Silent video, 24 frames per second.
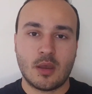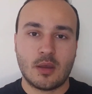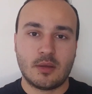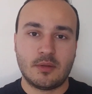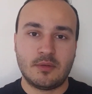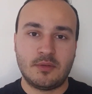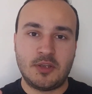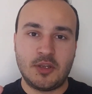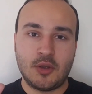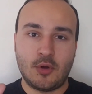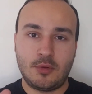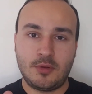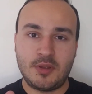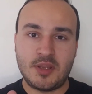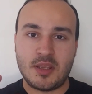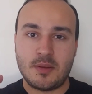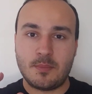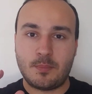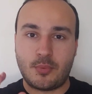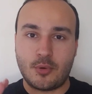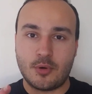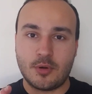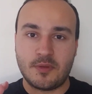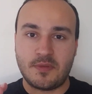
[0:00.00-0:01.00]
The only
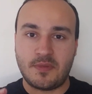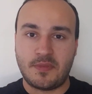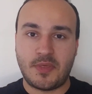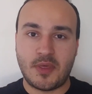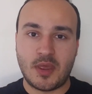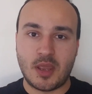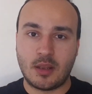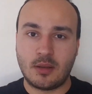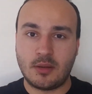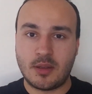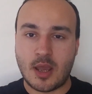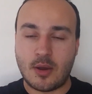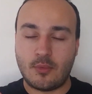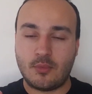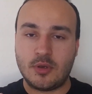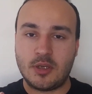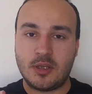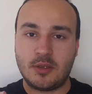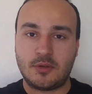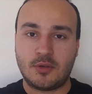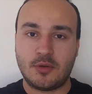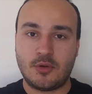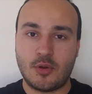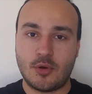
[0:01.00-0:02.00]
important thing that we
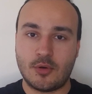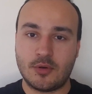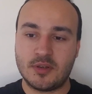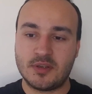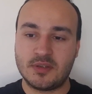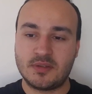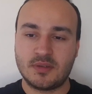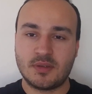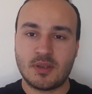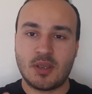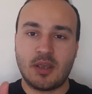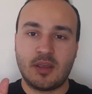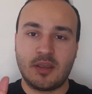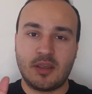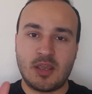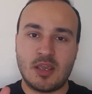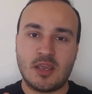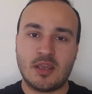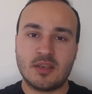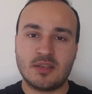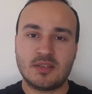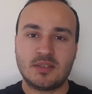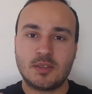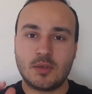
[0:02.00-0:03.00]
need to notice
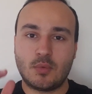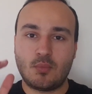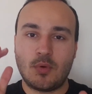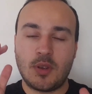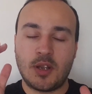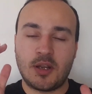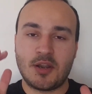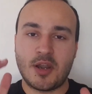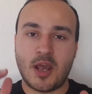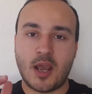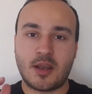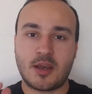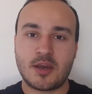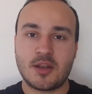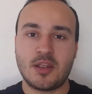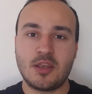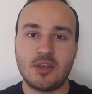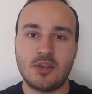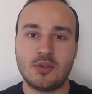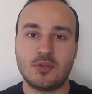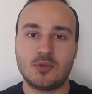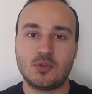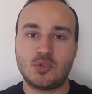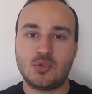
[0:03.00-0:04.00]
is we're not going to
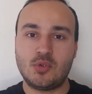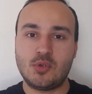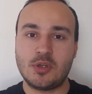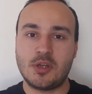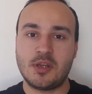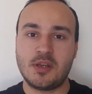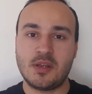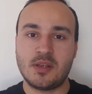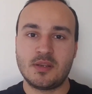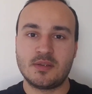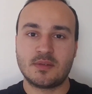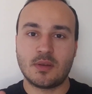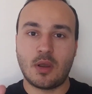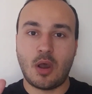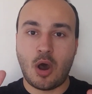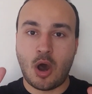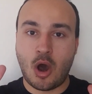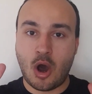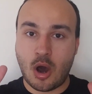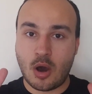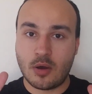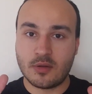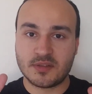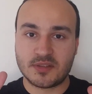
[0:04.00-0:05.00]
use Unity's
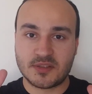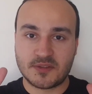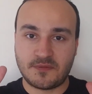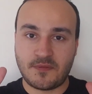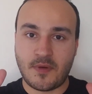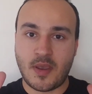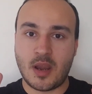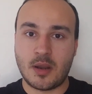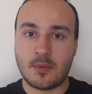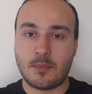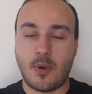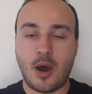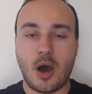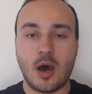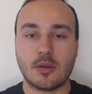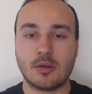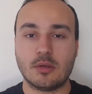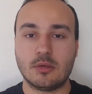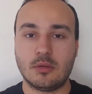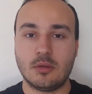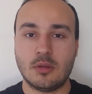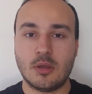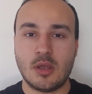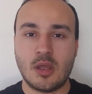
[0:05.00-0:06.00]
on sphere
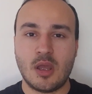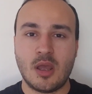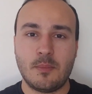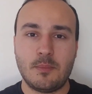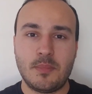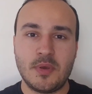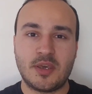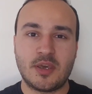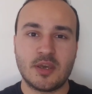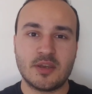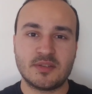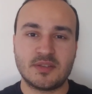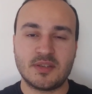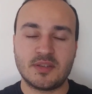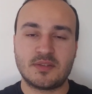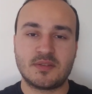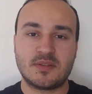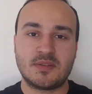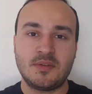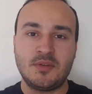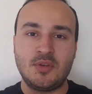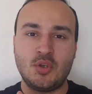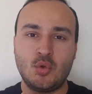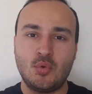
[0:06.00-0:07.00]
model because
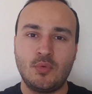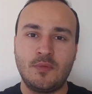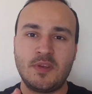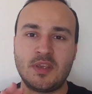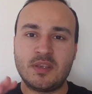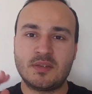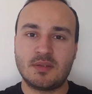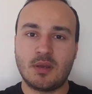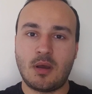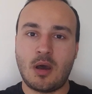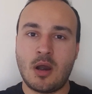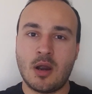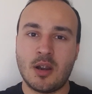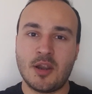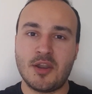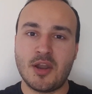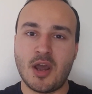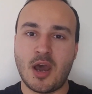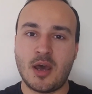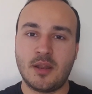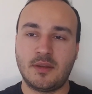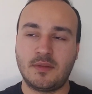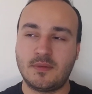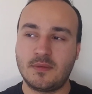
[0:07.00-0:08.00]
its UVs are
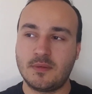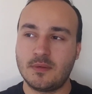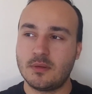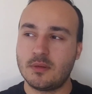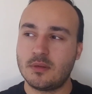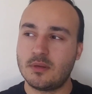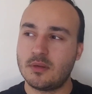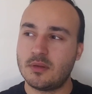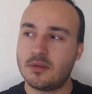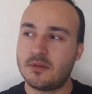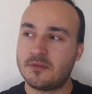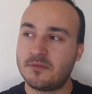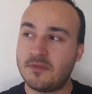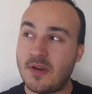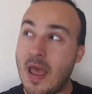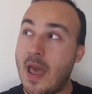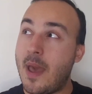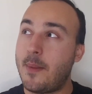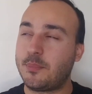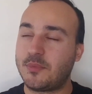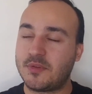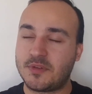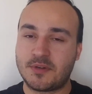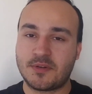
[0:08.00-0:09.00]
not
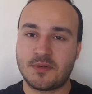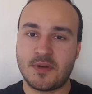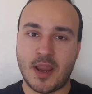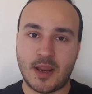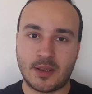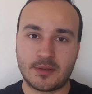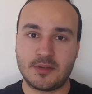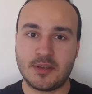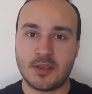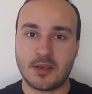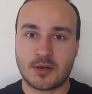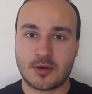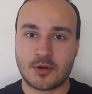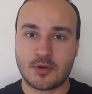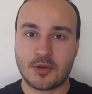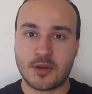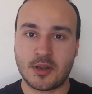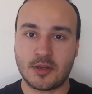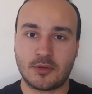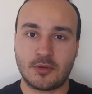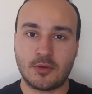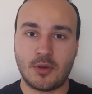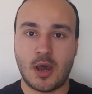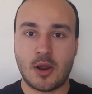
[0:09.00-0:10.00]
wrapped correctly
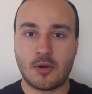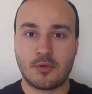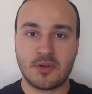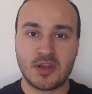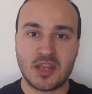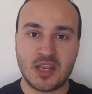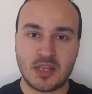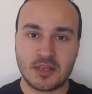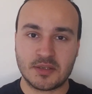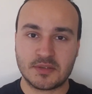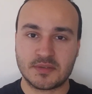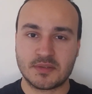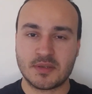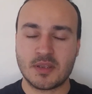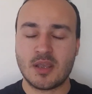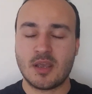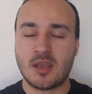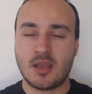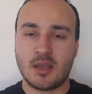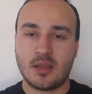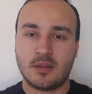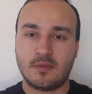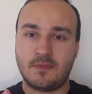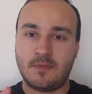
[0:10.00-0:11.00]
according to our needs.
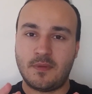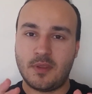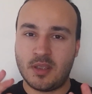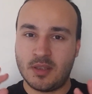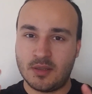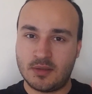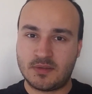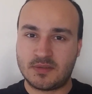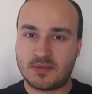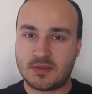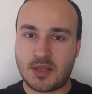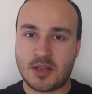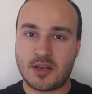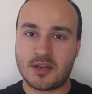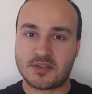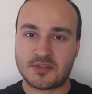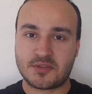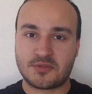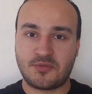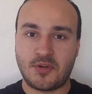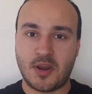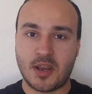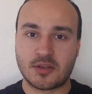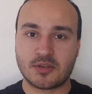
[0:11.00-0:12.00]
It's going to
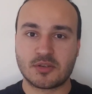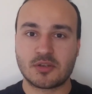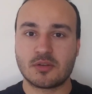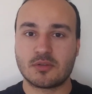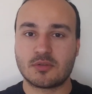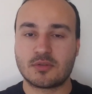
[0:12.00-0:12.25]
stretch.